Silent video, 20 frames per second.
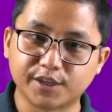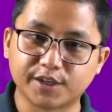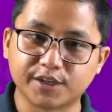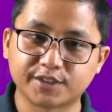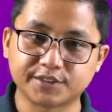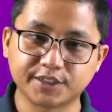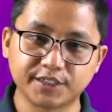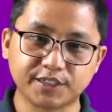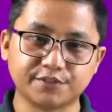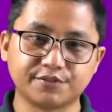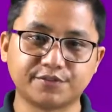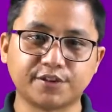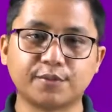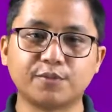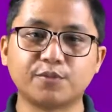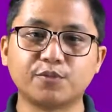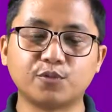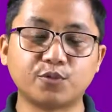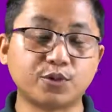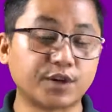see the verb
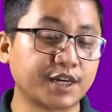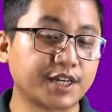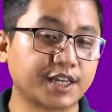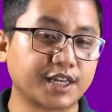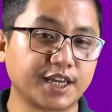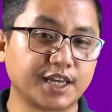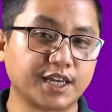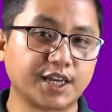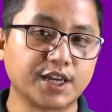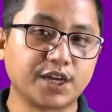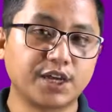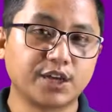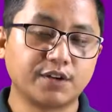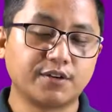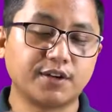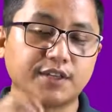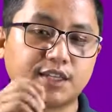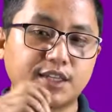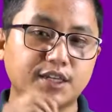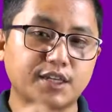working
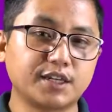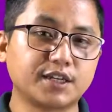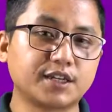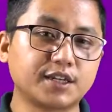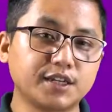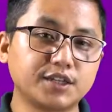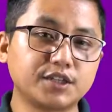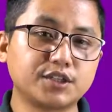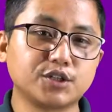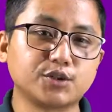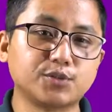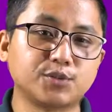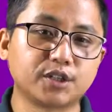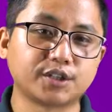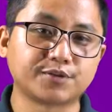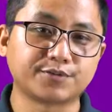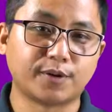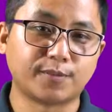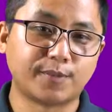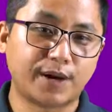written in
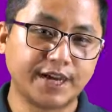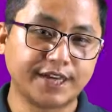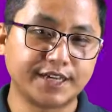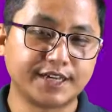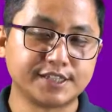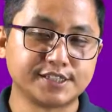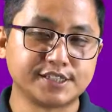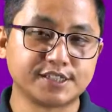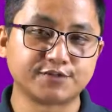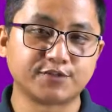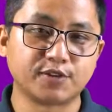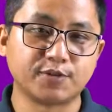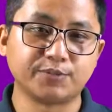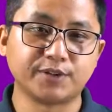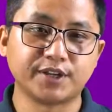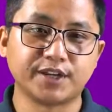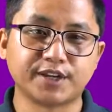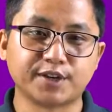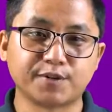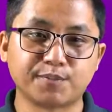continuous form ing form
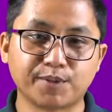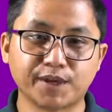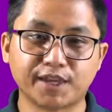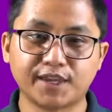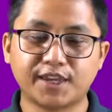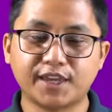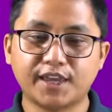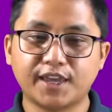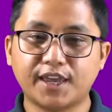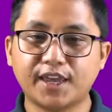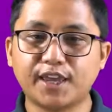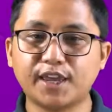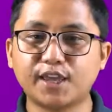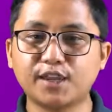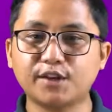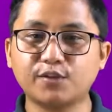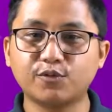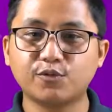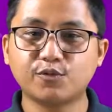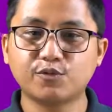the irame
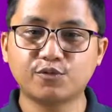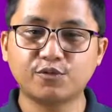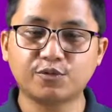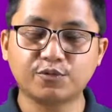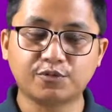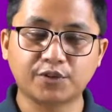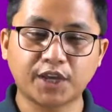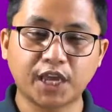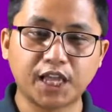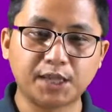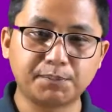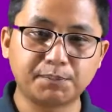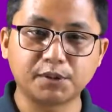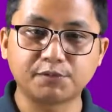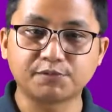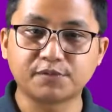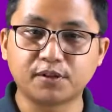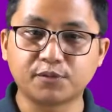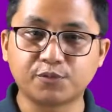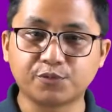and
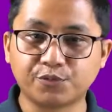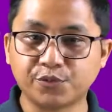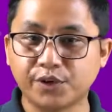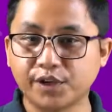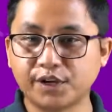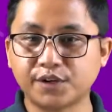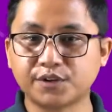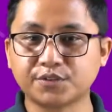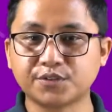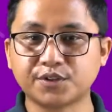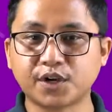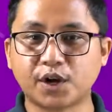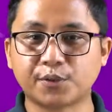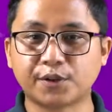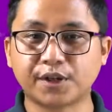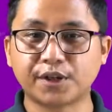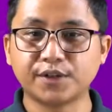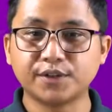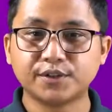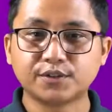helping verb were
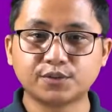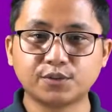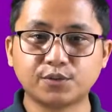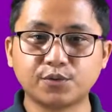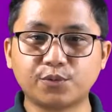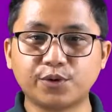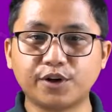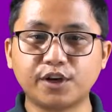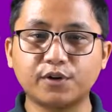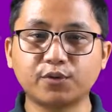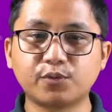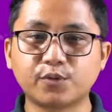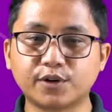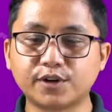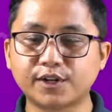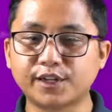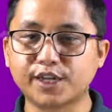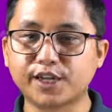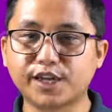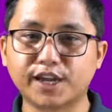so were
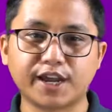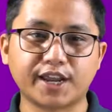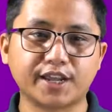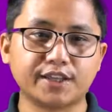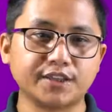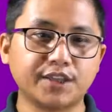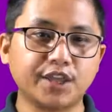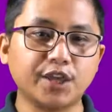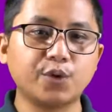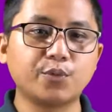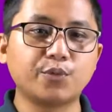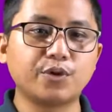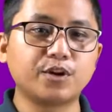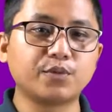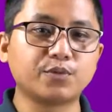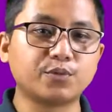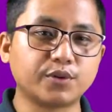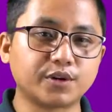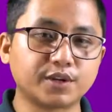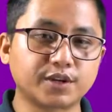working hai they were
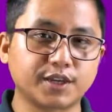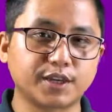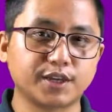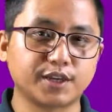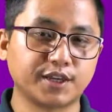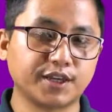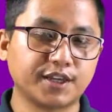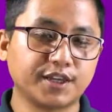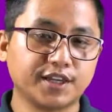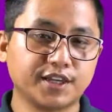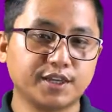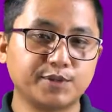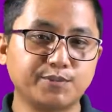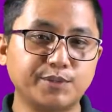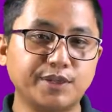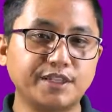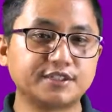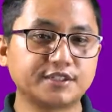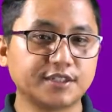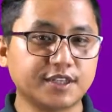working it
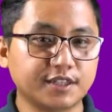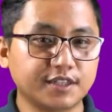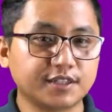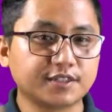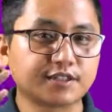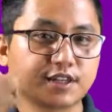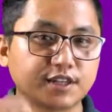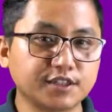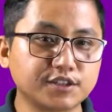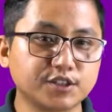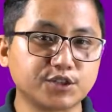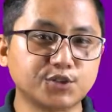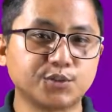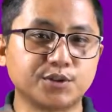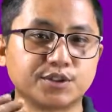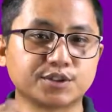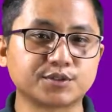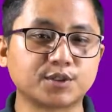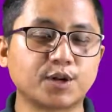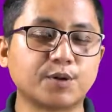means it is
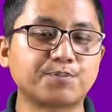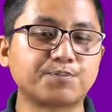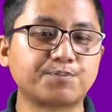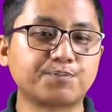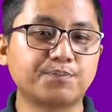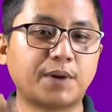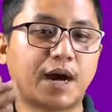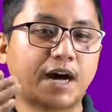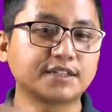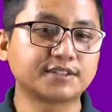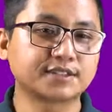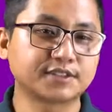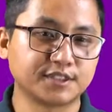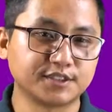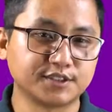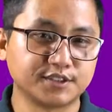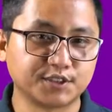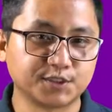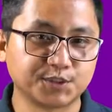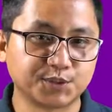continuous past
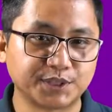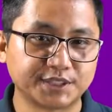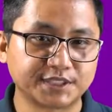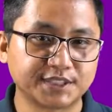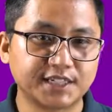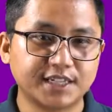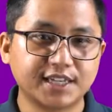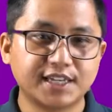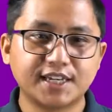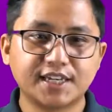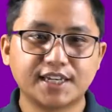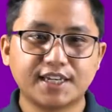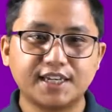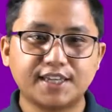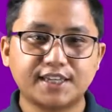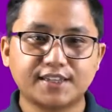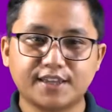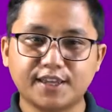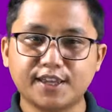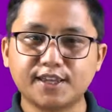continuous
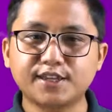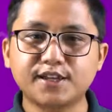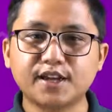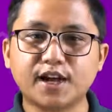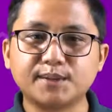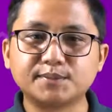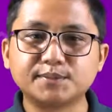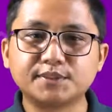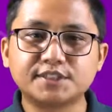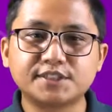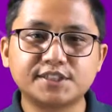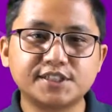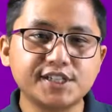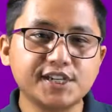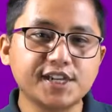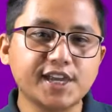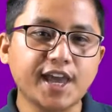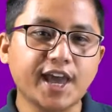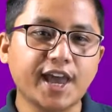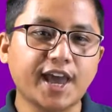then comes
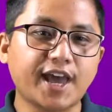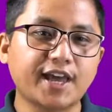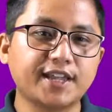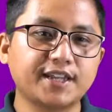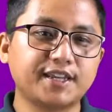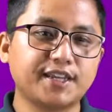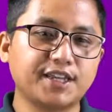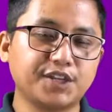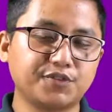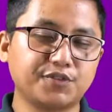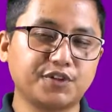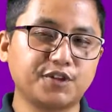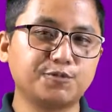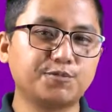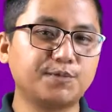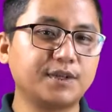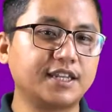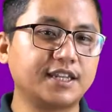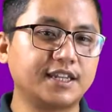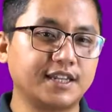she had given
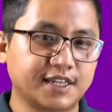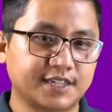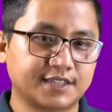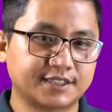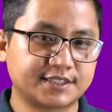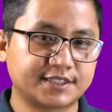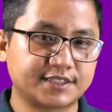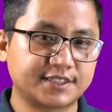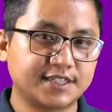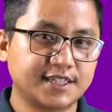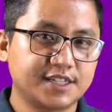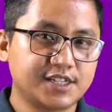me this